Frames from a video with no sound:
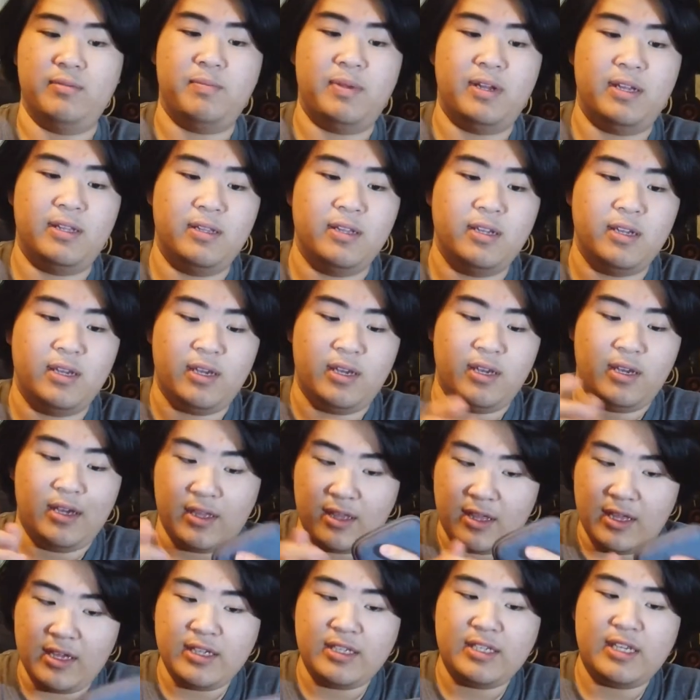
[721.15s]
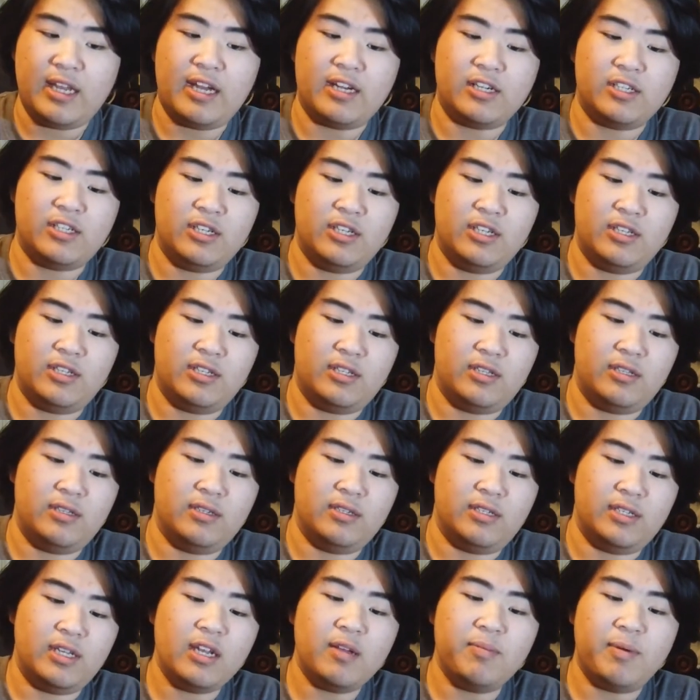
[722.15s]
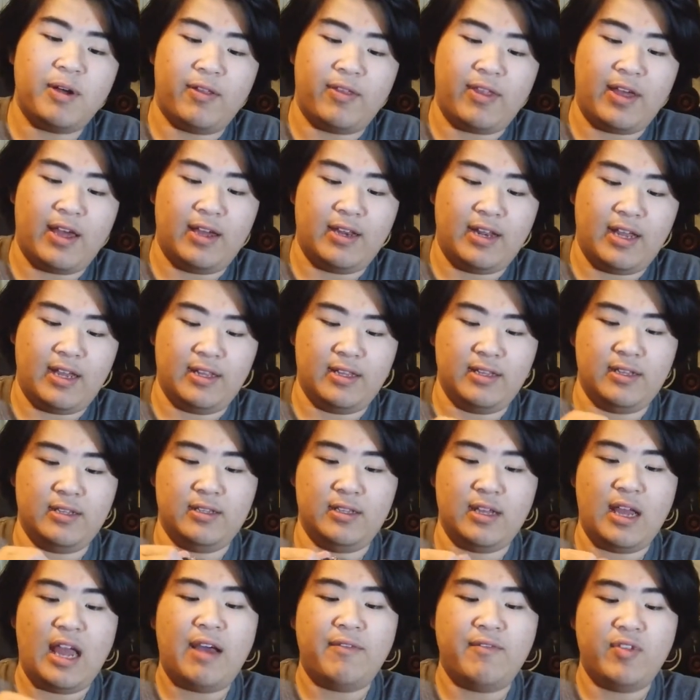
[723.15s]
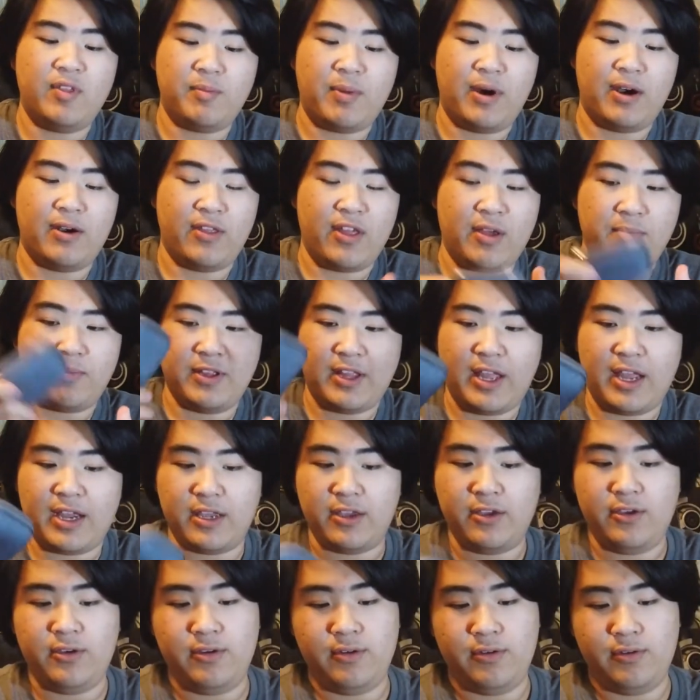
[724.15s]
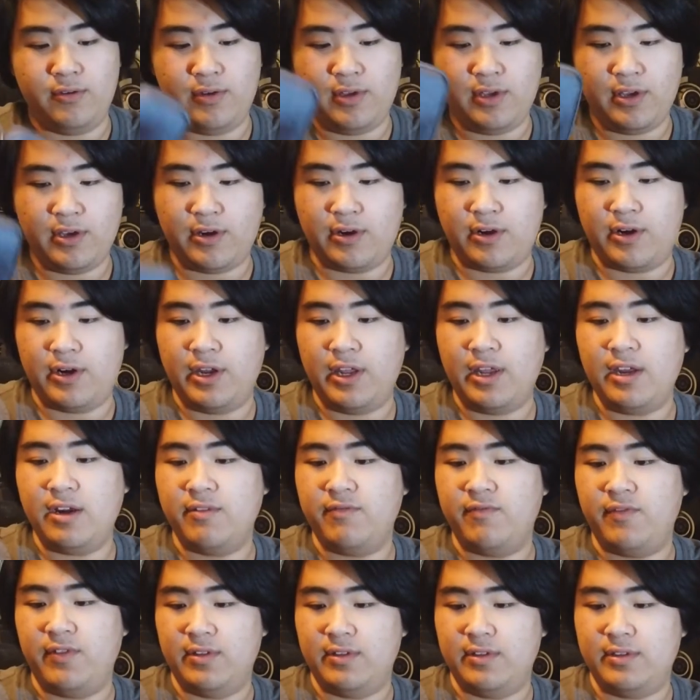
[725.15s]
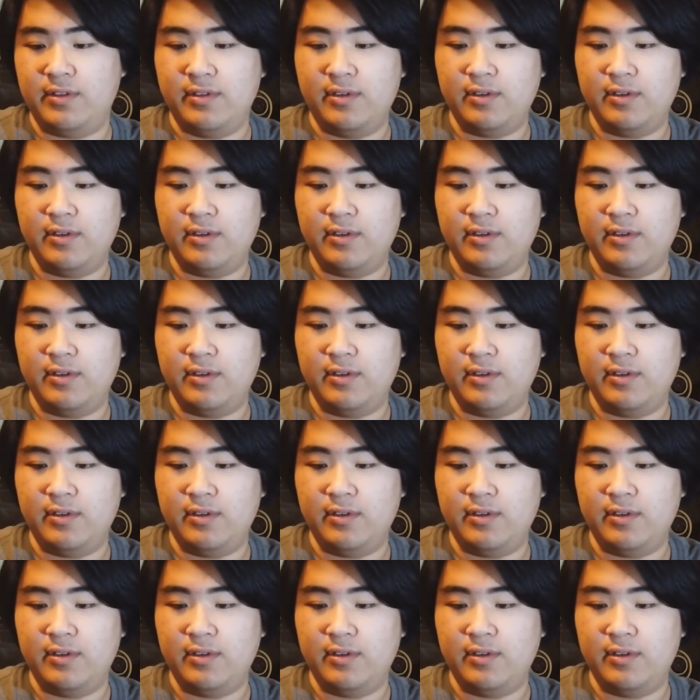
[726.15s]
But this actually think about that and have the part that protect your earphone.